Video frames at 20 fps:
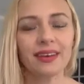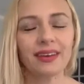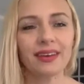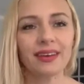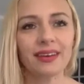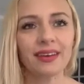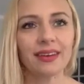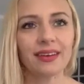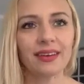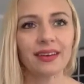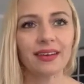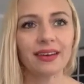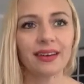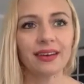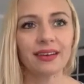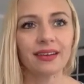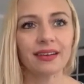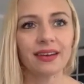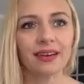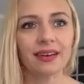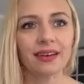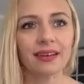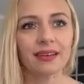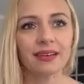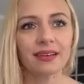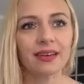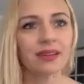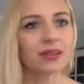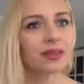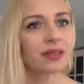and
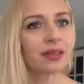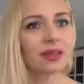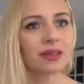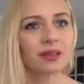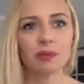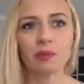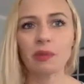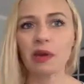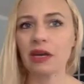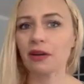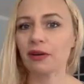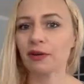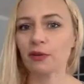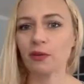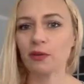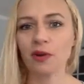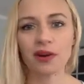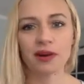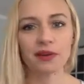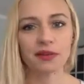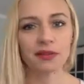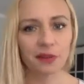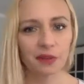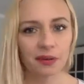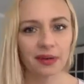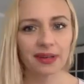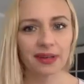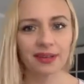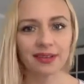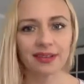it's better to work
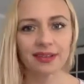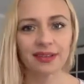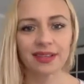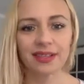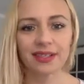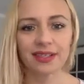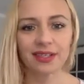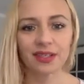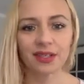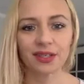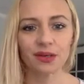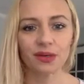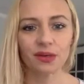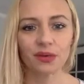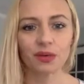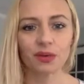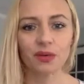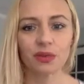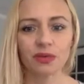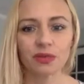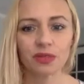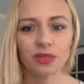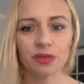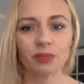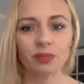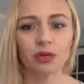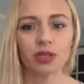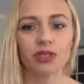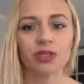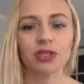through it than to
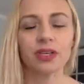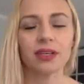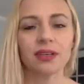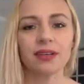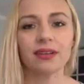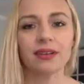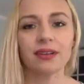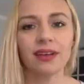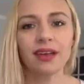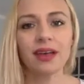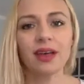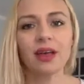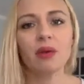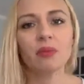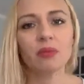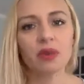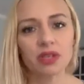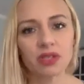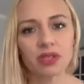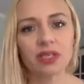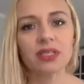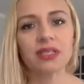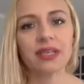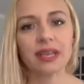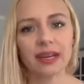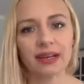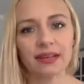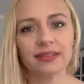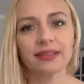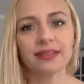push it
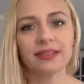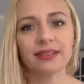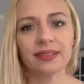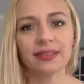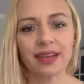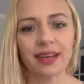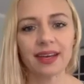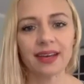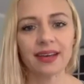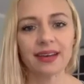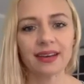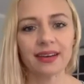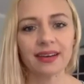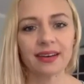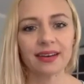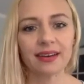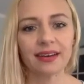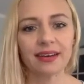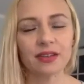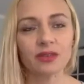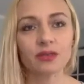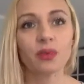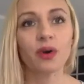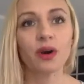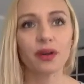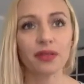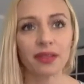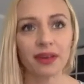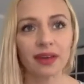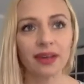down. And it's
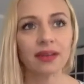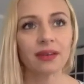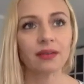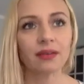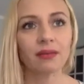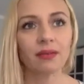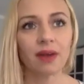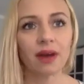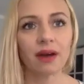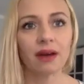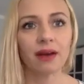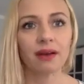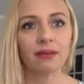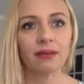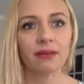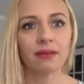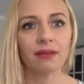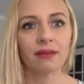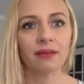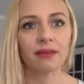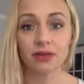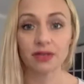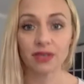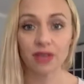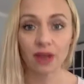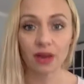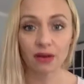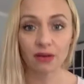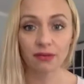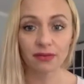worth it for
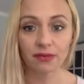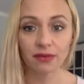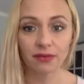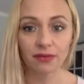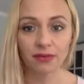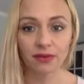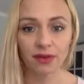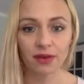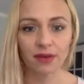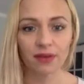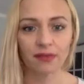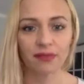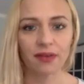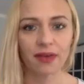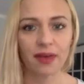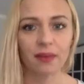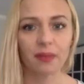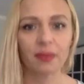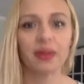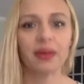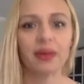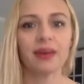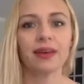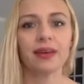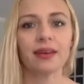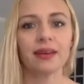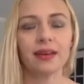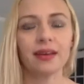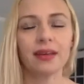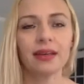yourself, for your family,
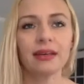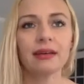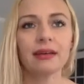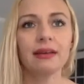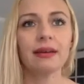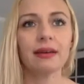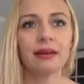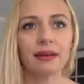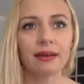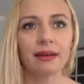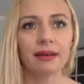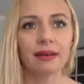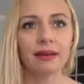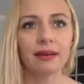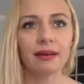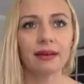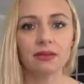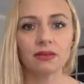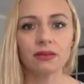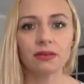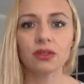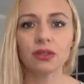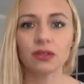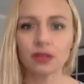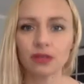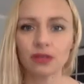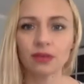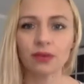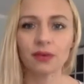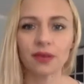to
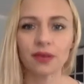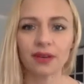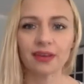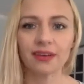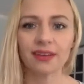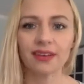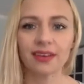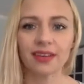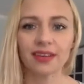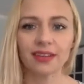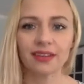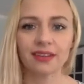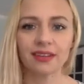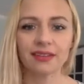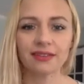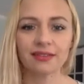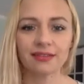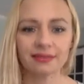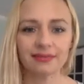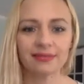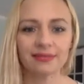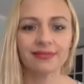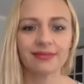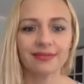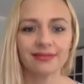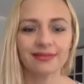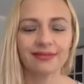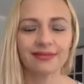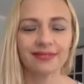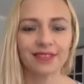do the work, and
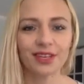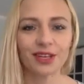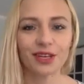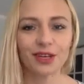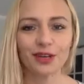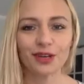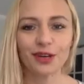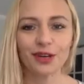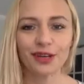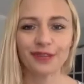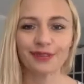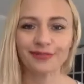you can do it.